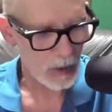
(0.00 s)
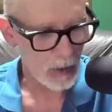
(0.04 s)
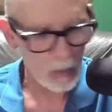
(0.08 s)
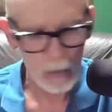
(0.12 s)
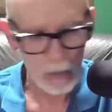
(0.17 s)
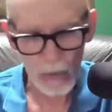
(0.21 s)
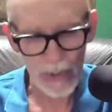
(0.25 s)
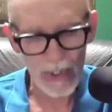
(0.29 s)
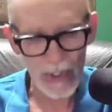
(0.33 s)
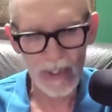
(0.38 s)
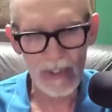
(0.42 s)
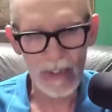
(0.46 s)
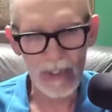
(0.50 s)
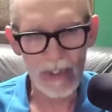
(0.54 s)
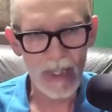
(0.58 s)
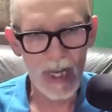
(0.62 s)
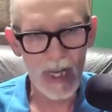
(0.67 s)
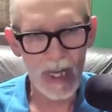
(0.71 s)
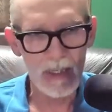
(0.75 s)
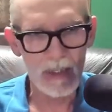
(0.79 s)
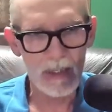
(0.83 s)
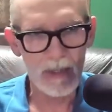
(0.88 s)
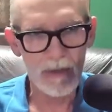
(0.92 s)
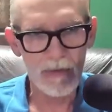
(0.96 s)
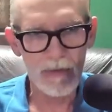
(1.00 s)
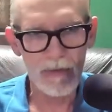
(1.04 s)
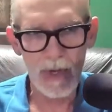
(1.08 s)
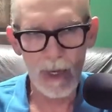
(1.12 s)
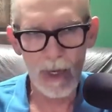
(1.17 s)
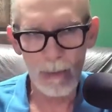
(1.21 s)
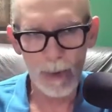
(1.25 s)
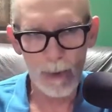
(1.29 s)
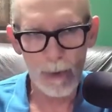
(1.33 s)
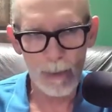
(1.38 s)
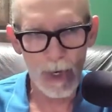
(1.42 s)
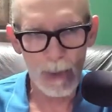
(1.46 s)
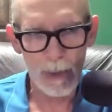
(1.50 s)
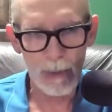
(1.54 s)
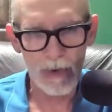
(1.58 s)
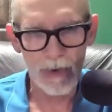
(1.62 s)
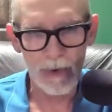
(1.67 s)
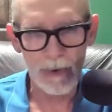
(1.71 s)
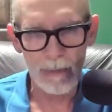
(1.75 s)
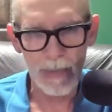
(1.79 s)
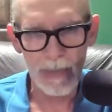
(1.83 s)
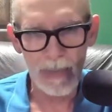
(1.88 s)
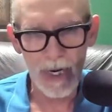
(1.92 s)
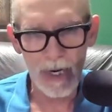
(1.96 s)
Only it's not the family
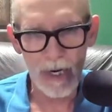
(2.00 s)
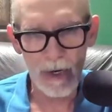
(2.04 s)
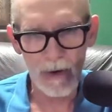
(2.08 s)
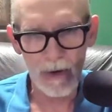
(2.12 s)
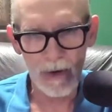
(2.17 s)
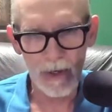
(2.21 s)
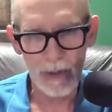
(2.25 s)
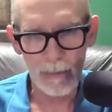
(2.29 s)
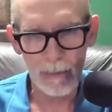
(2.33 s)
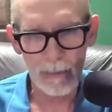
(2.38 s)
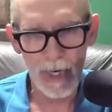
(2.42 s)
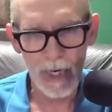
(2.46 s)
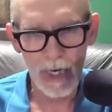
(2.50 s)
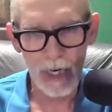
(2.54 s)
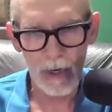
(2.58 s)
member and parent.